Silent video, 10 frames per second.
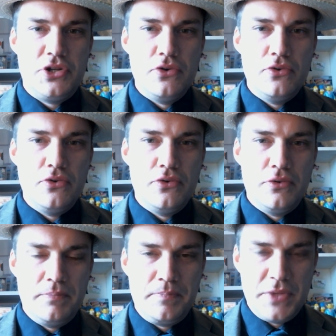
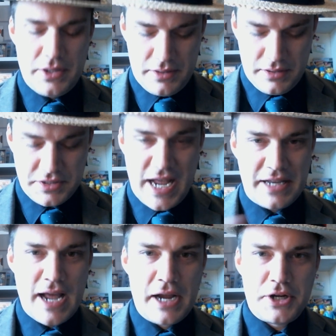to
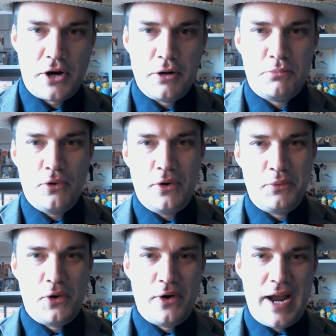Debt Guy
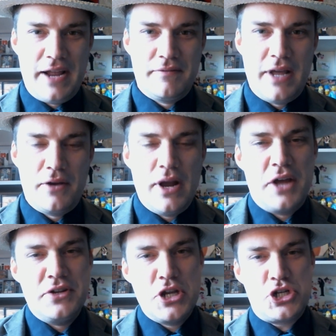Cardboard, where
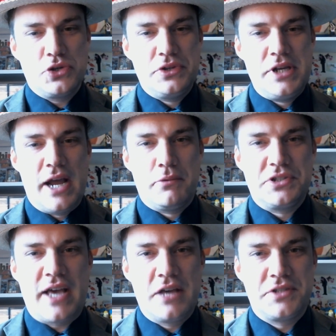initially I
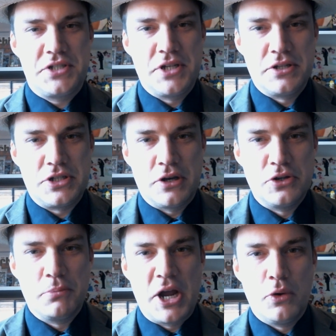was hesitant
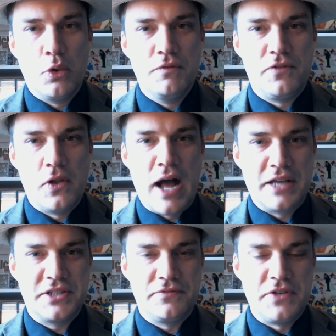under my old
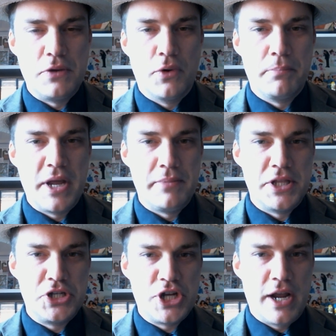philosophy, where
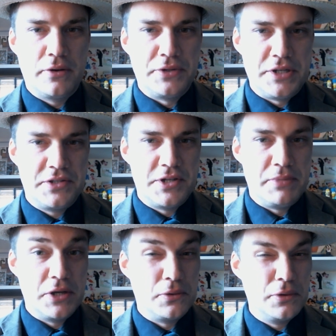maybe the channel needs
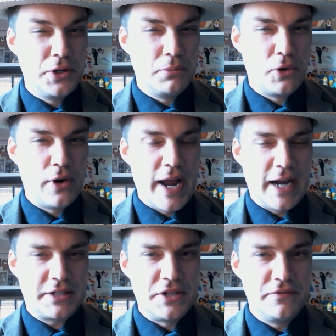to be a little more
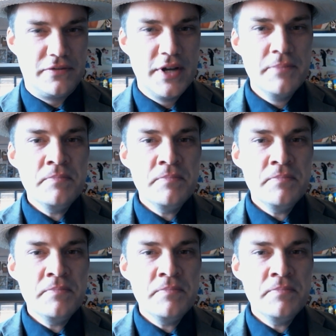active